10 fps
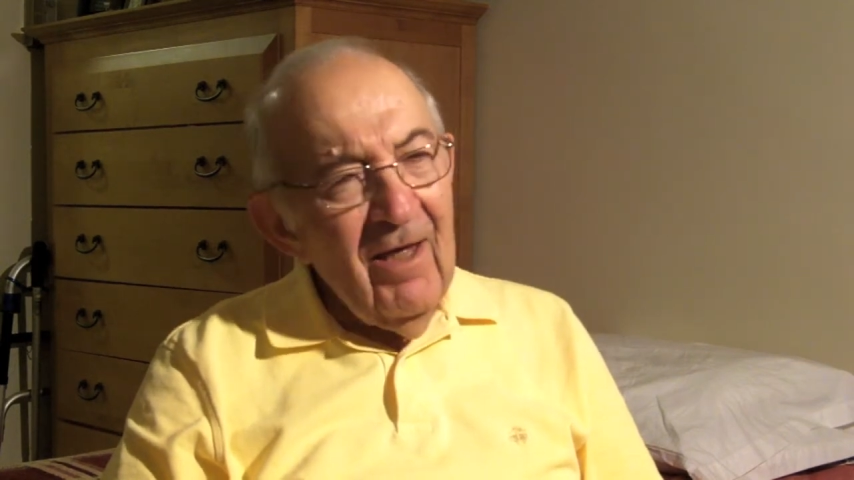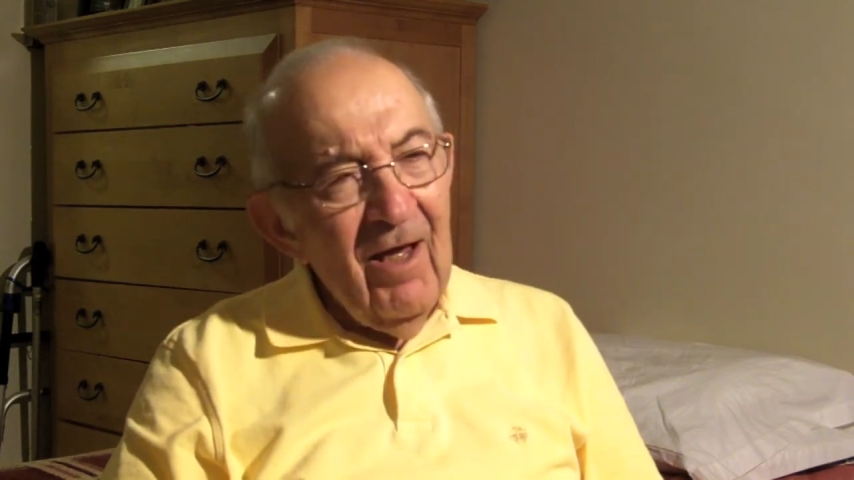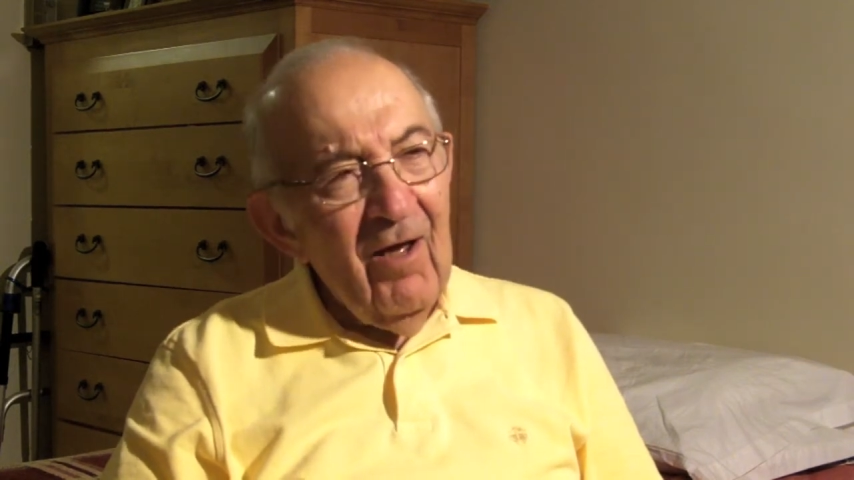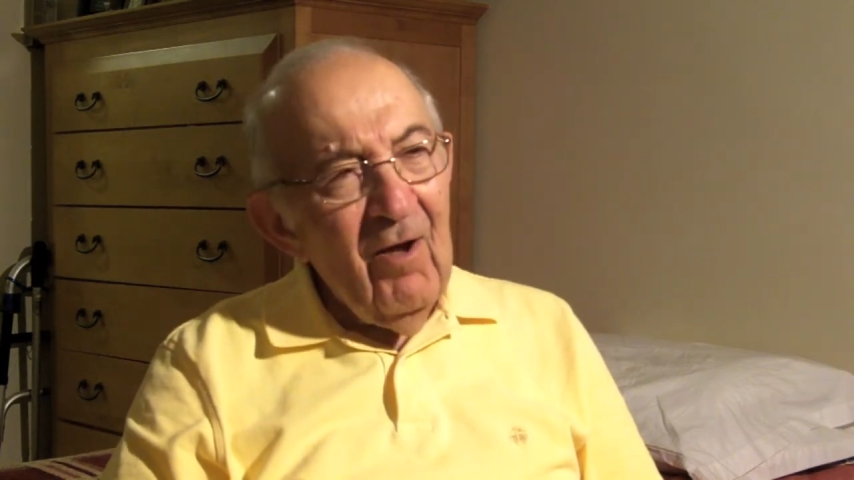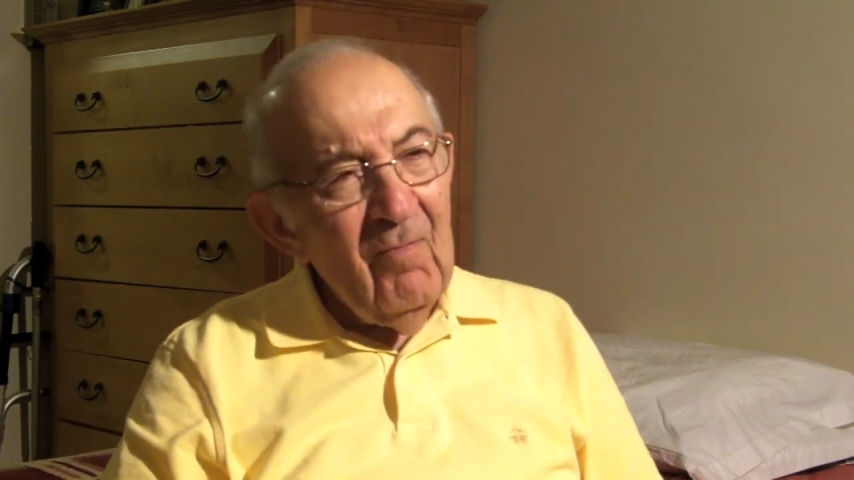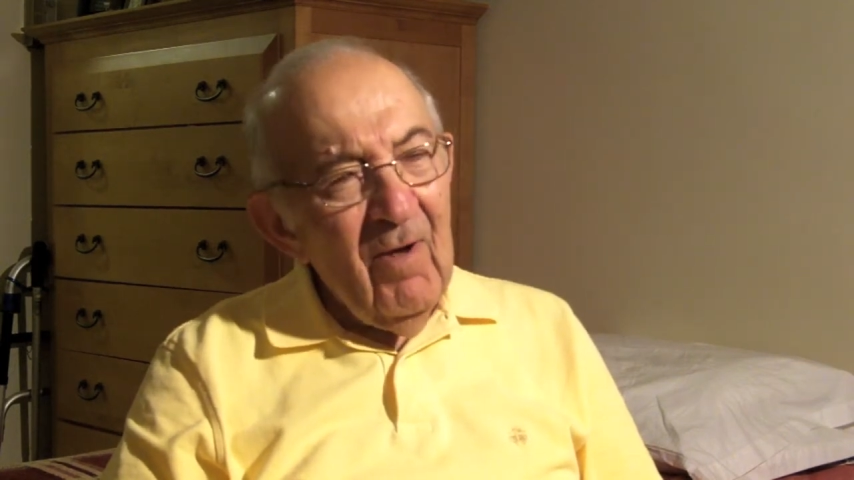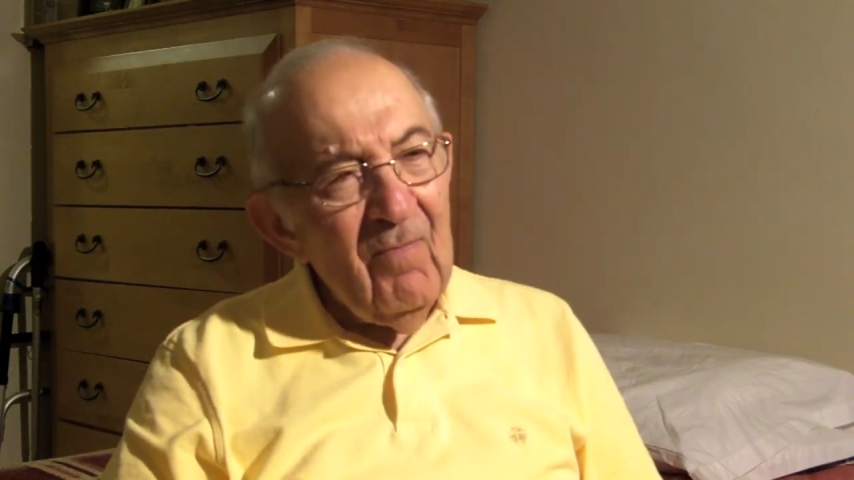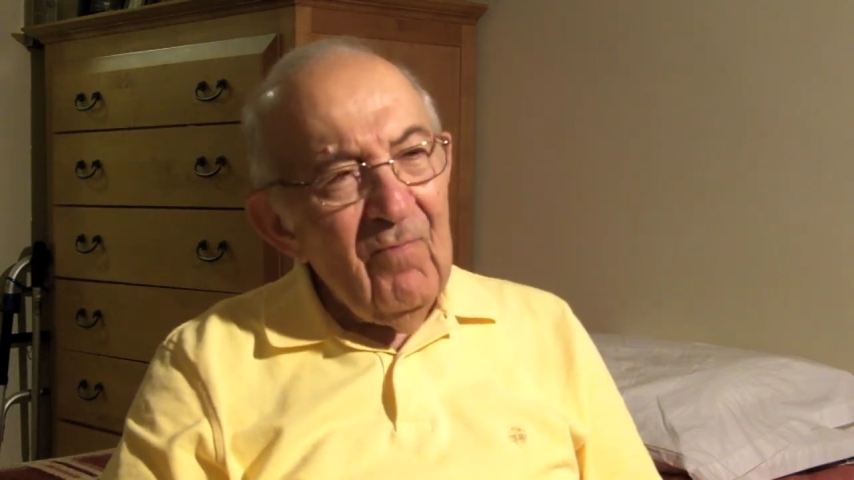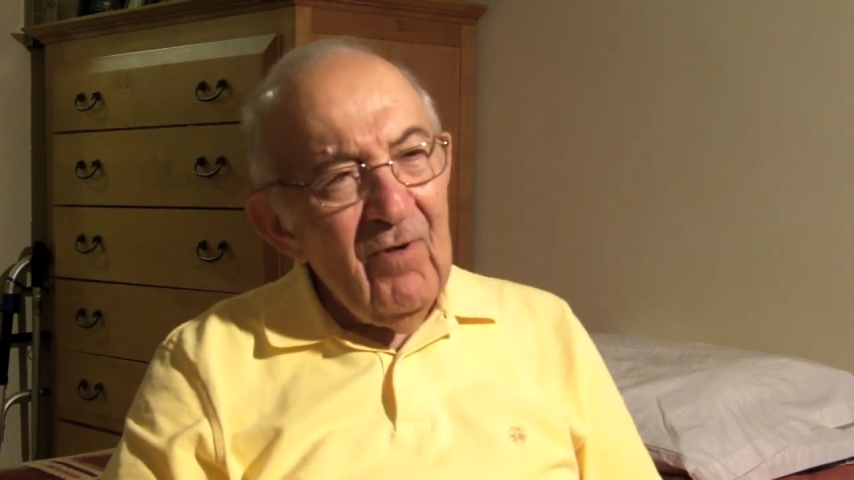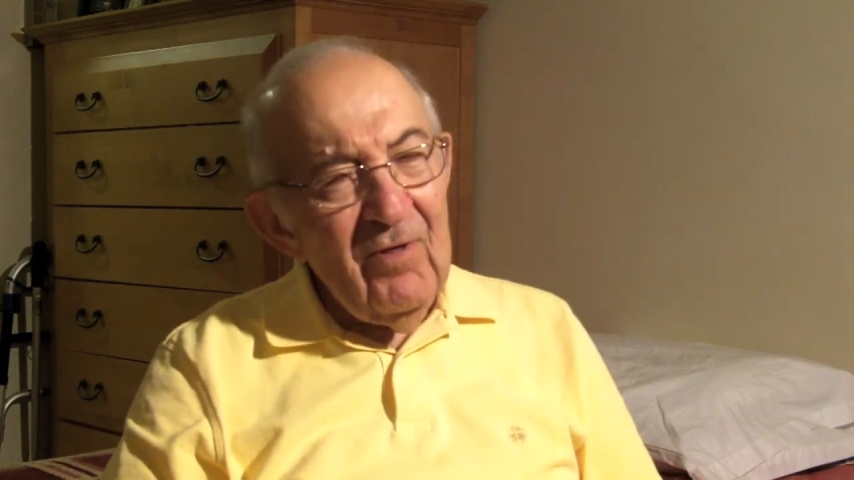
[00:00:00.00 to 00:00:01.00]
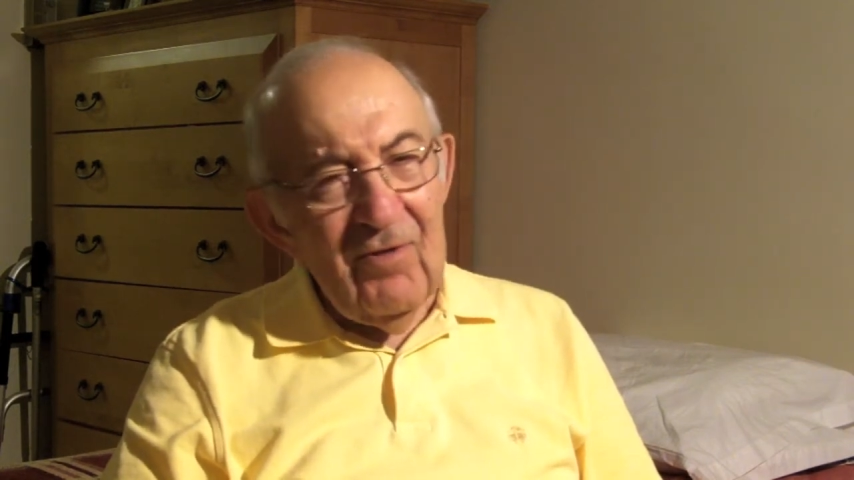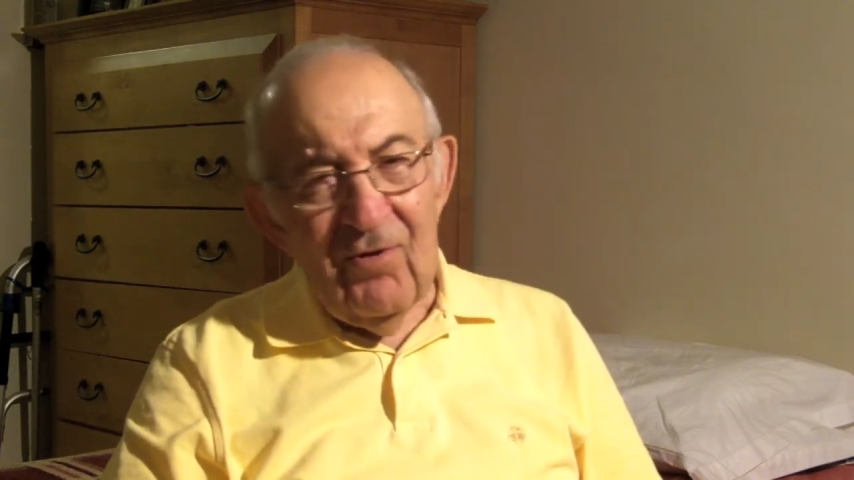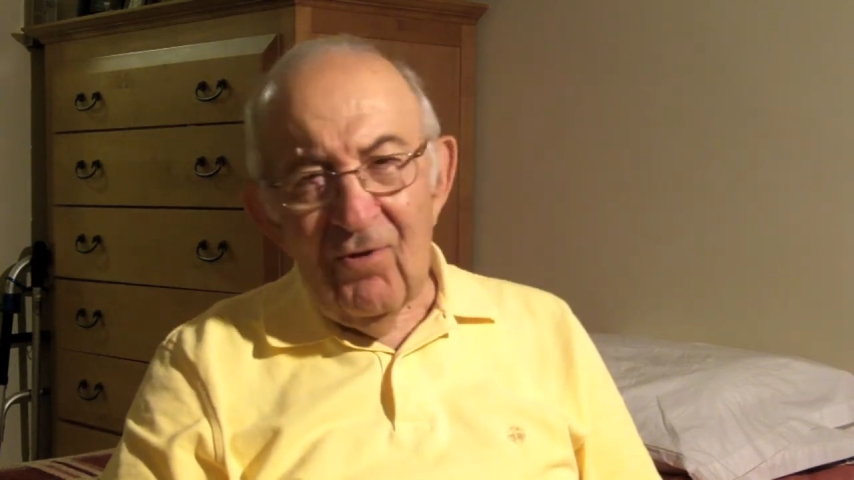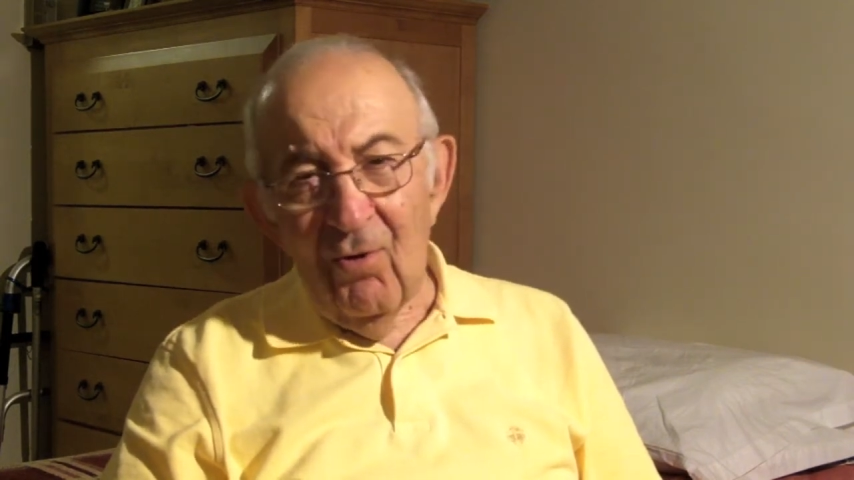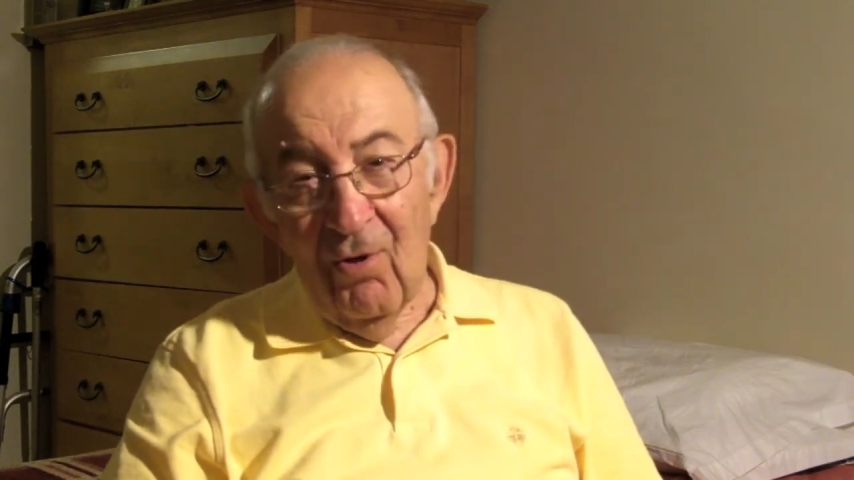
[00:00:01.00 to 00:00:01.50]
I heard my brothers
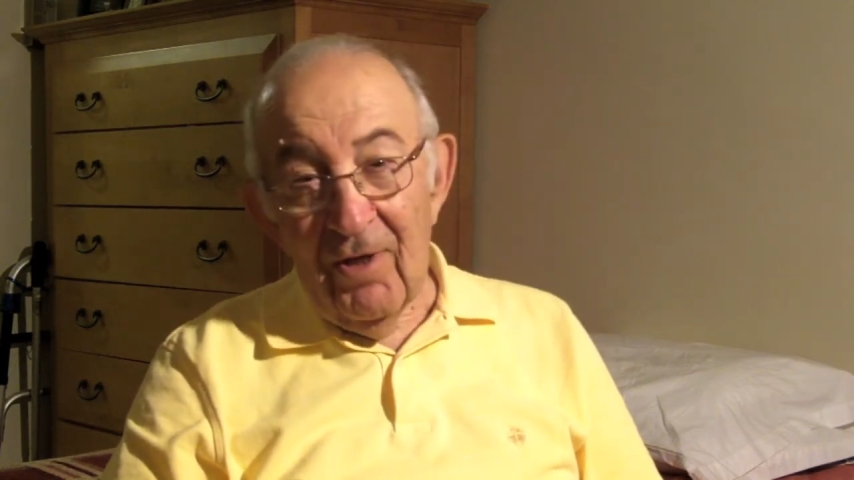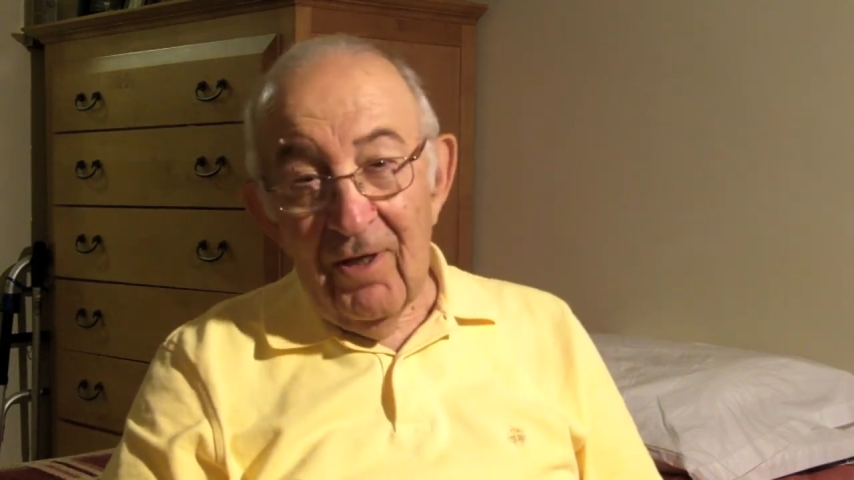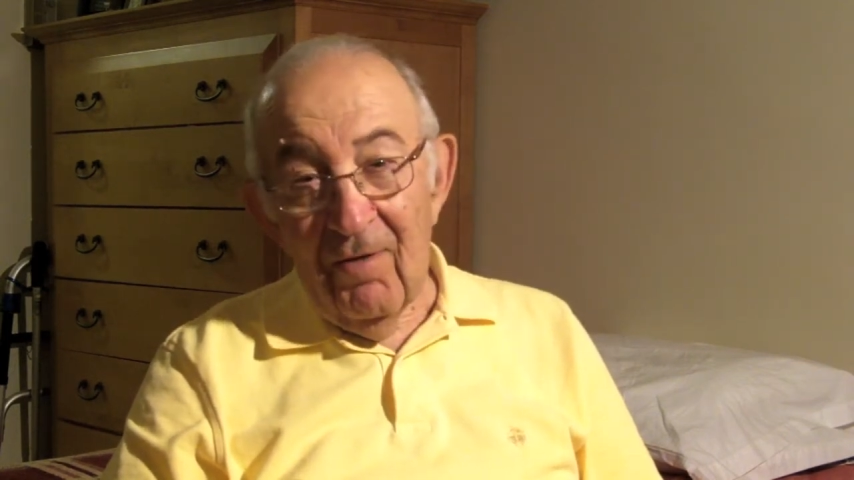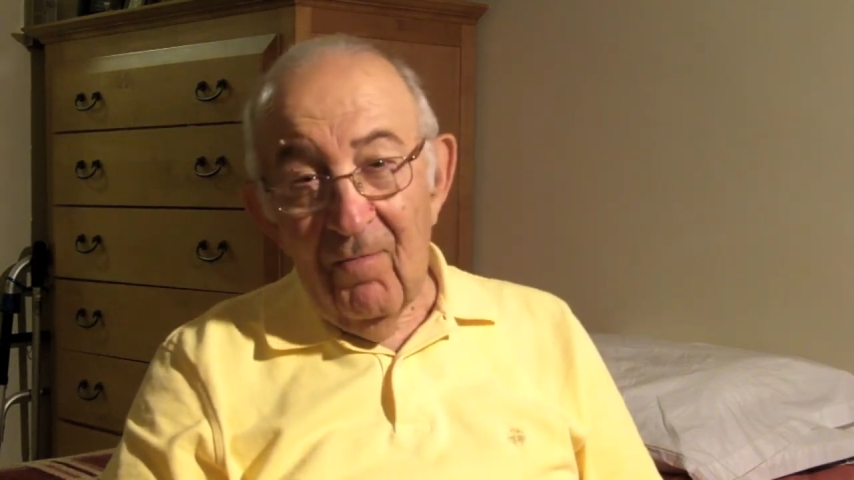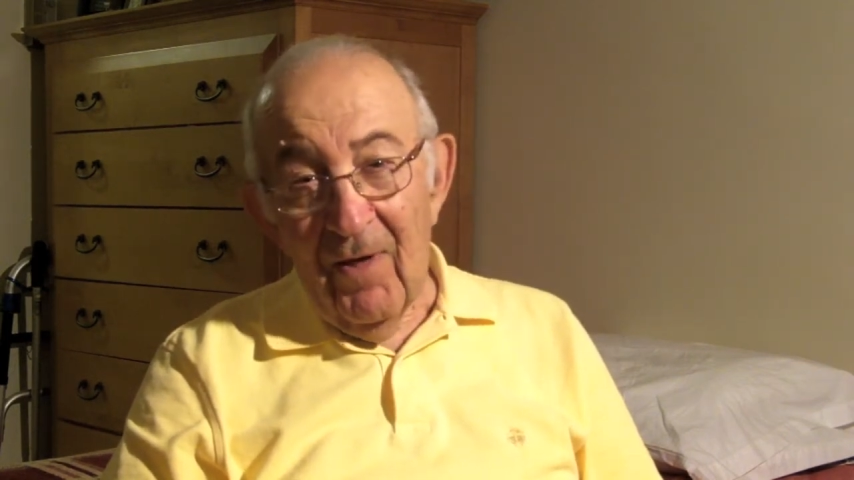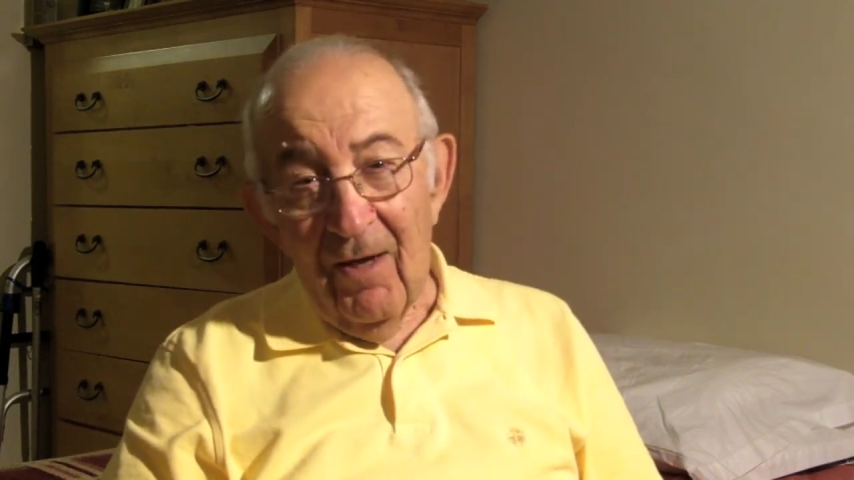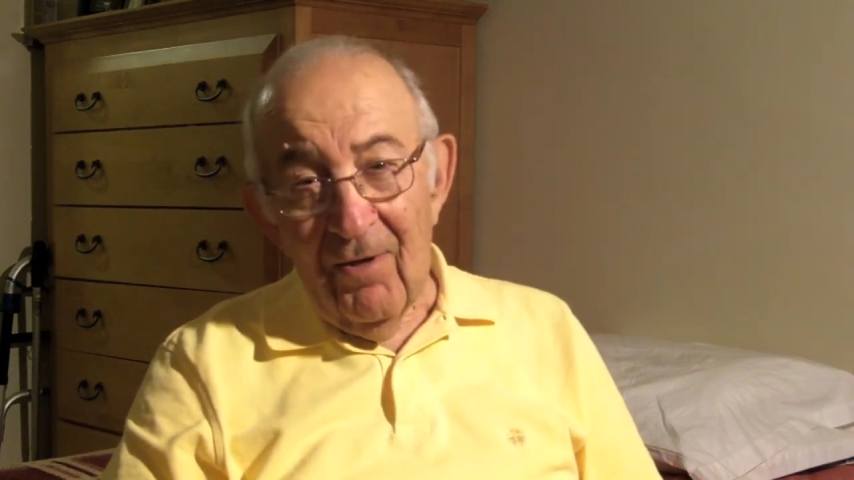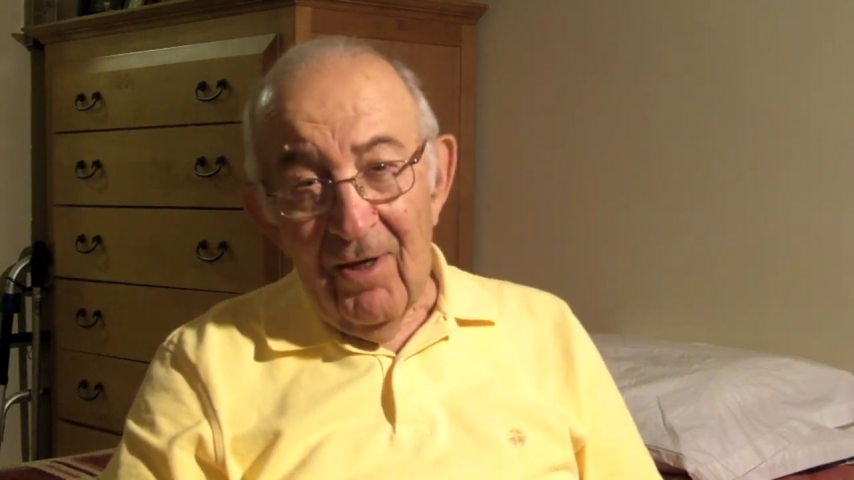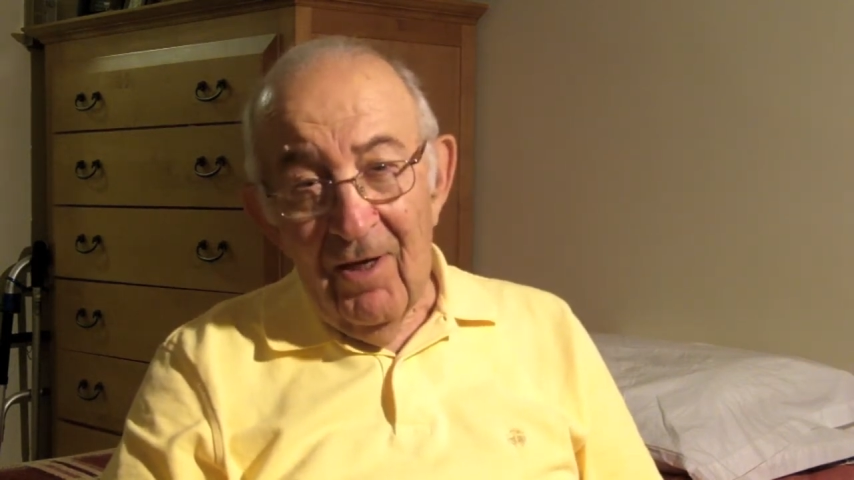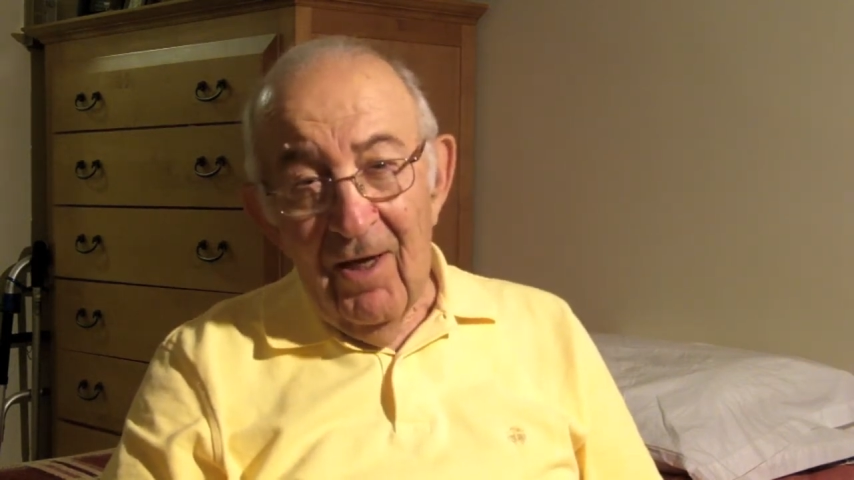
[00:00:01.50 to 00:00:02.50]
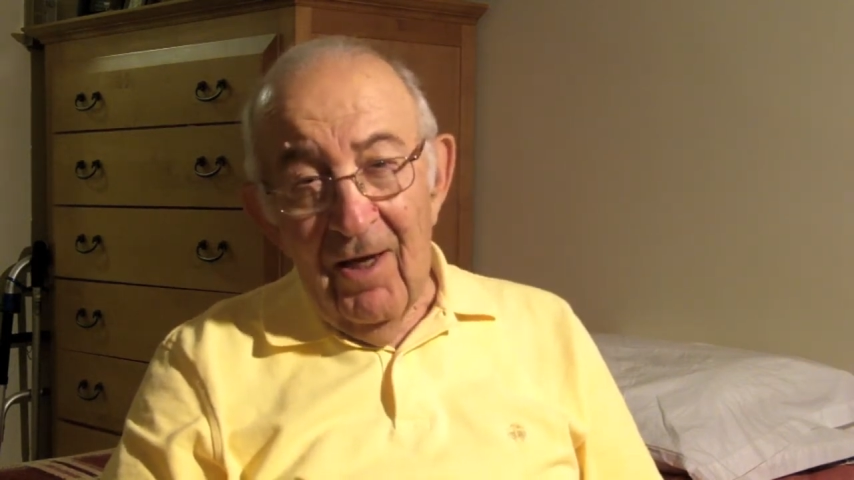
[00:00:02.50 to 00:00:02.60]
talking about it,